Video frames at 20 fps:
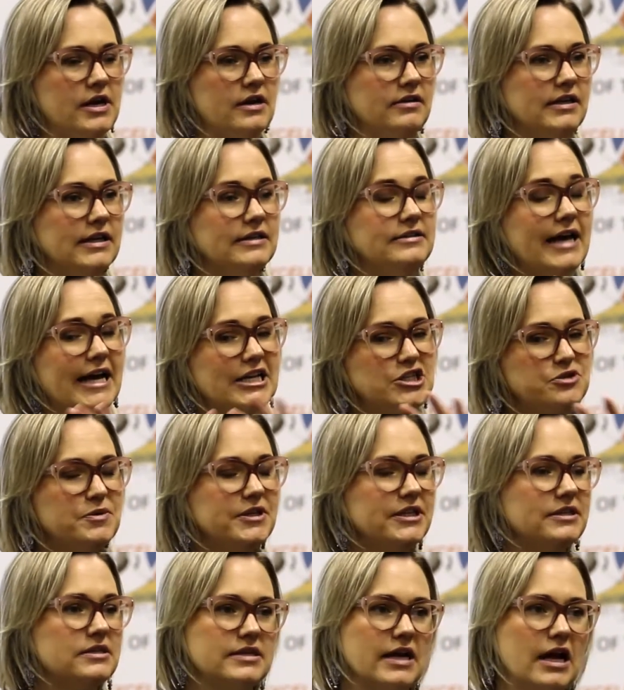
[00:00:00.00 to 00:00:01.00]
the
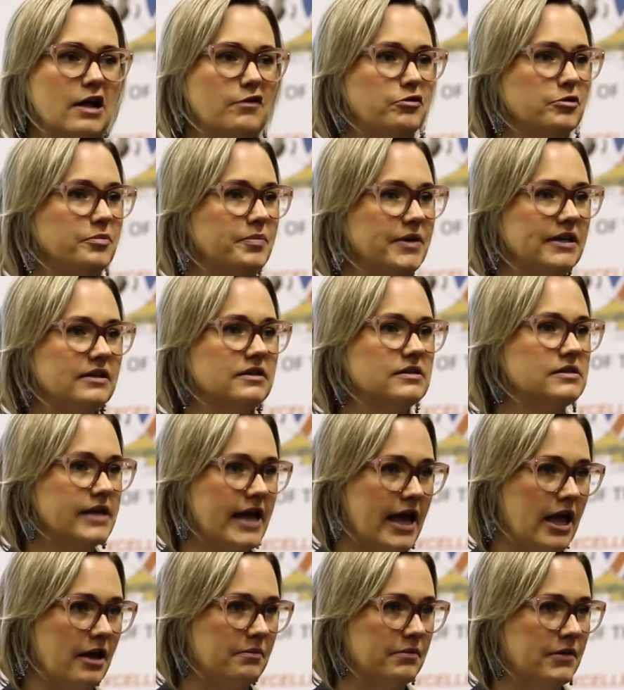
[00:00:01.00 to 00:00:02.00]
attachment itself would be the
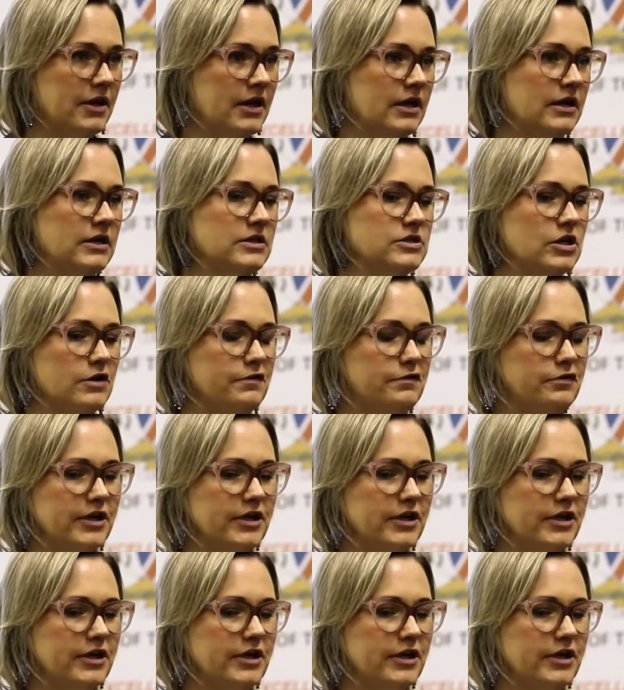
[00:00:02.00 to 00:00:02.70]
same. So for